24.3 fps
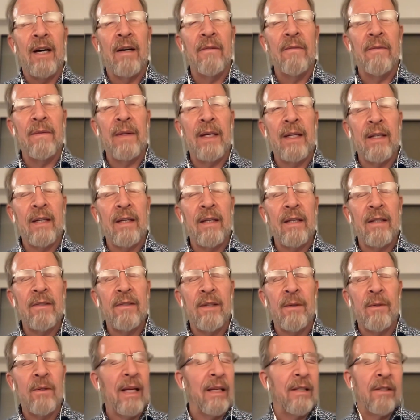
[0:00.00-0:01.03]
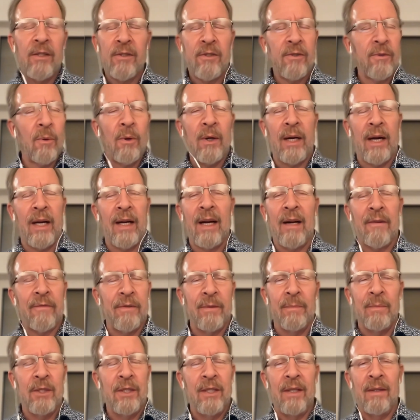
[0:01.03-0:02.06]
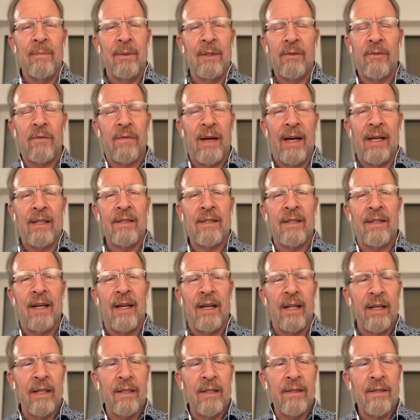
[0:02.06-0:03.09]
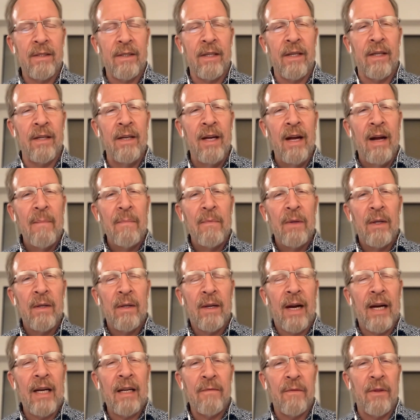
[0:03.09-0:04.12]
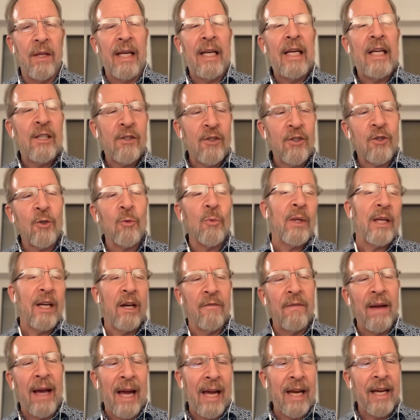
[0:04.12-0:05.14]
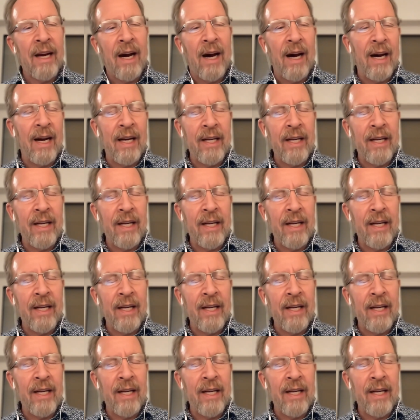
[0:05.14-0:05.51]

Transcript: it's then the story I got from Jim is fascinating. It's the kind of the history of AI